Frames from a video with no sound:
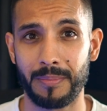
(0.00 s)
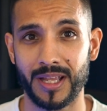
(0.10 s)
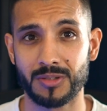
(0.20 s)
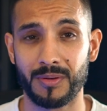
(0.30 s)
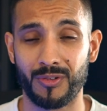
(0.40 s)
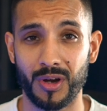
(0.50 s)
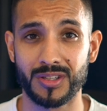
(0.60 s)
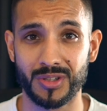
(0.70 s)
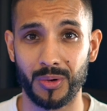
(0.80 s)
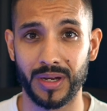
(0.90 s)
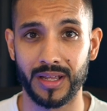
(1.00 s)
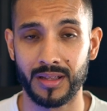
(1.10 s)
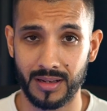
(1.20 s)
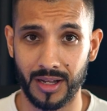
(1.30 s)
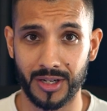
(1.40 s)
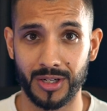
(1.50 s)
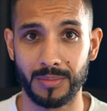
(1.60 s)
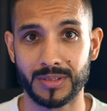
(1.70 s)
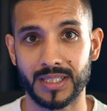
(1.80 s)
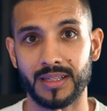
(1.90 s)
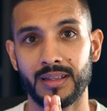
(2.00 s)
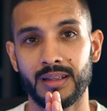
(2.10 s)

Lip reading: pence before I sold it, like a numpty.